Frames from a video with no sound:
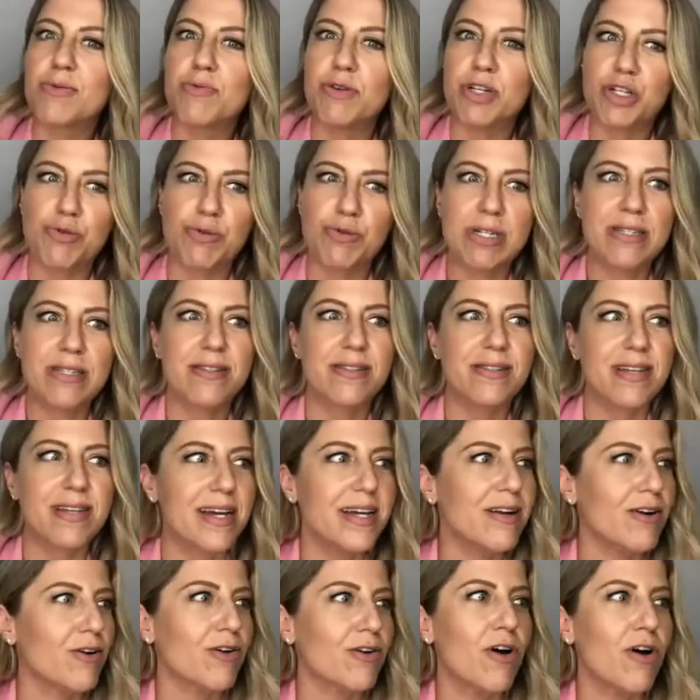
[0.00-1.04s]
which was
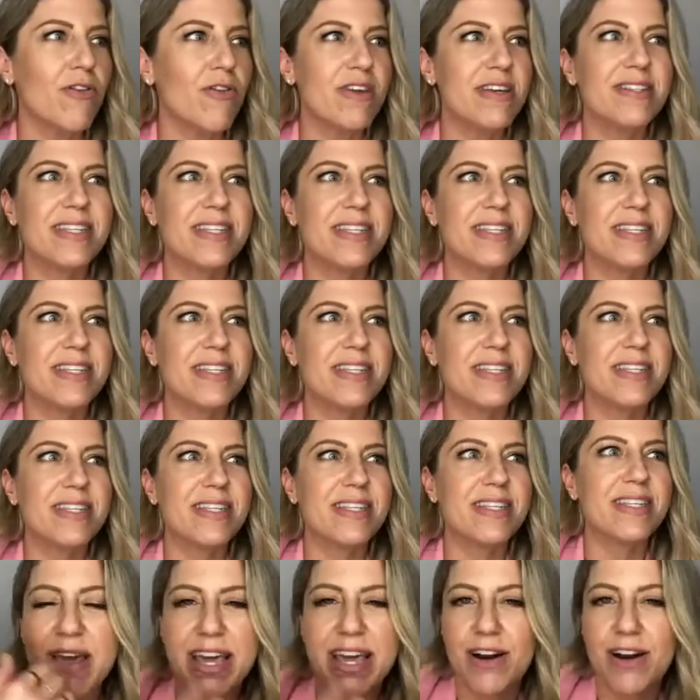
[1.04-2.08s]
I heard all these kids
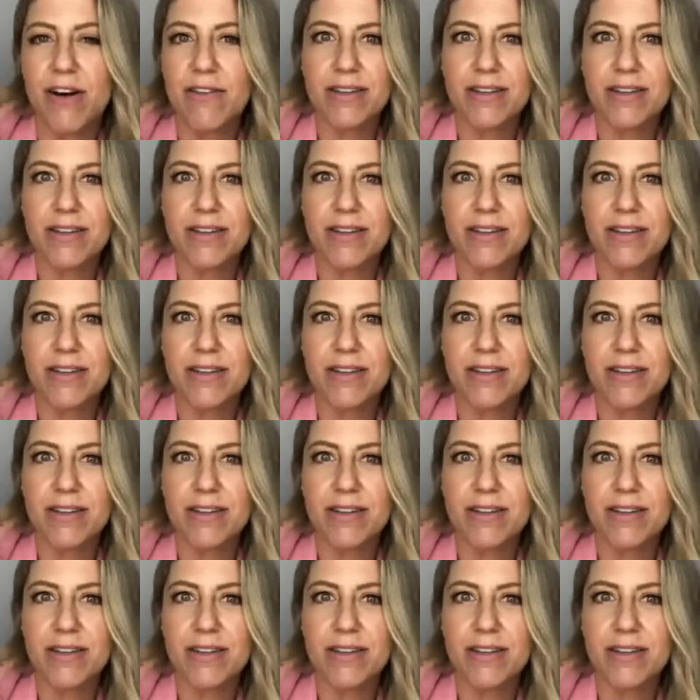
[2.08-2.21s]
making all